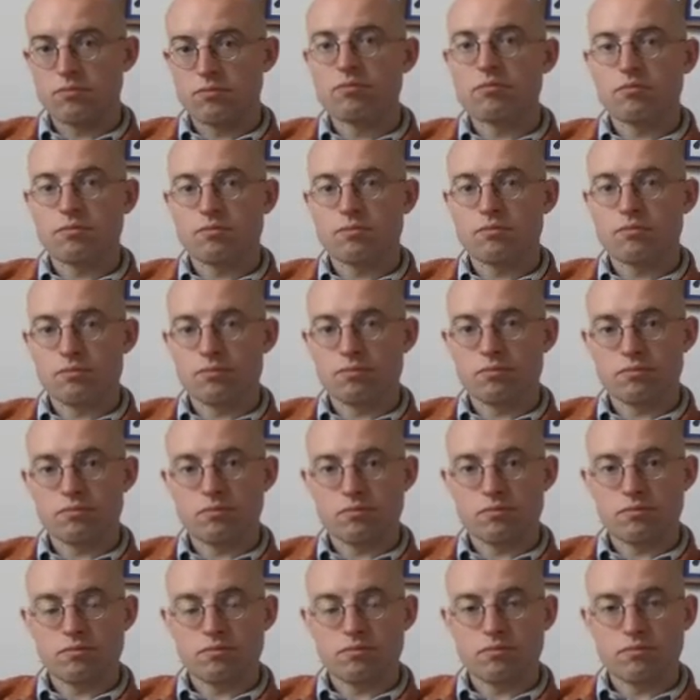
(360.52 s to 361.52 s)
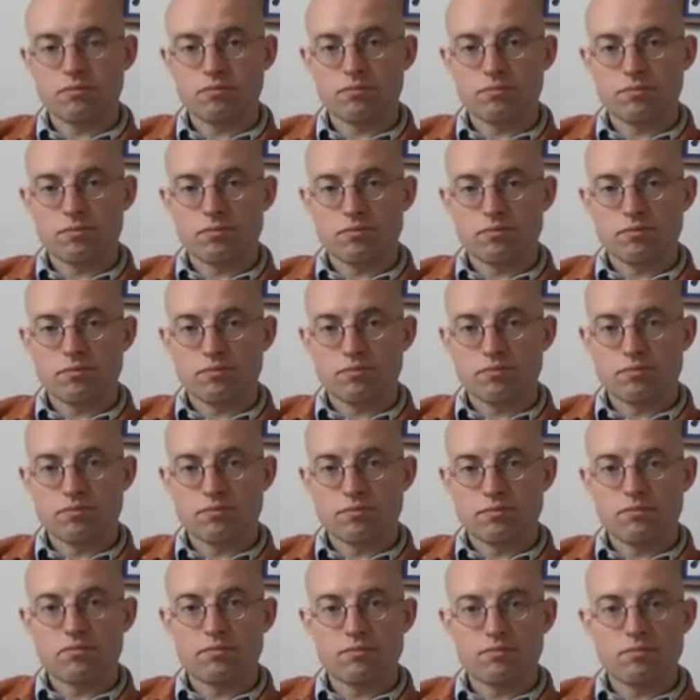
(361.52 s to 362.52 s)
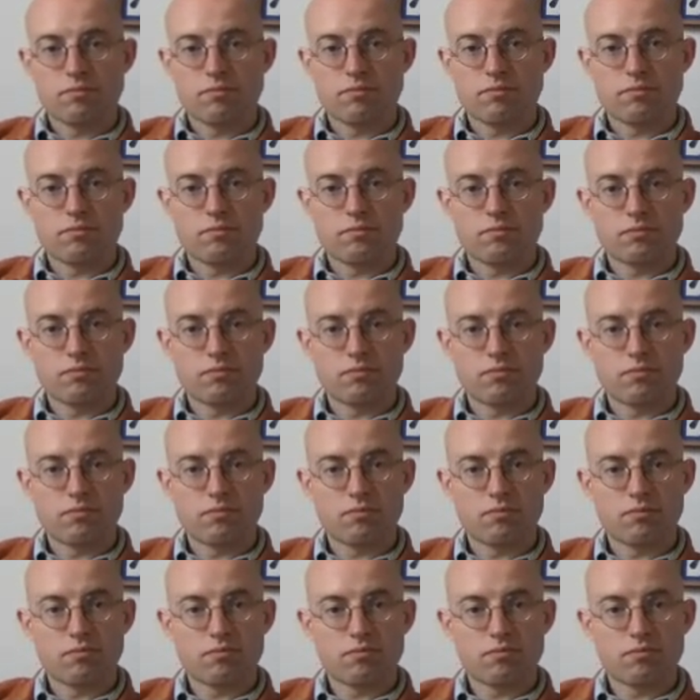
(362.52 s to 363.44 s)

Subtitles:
[no speech]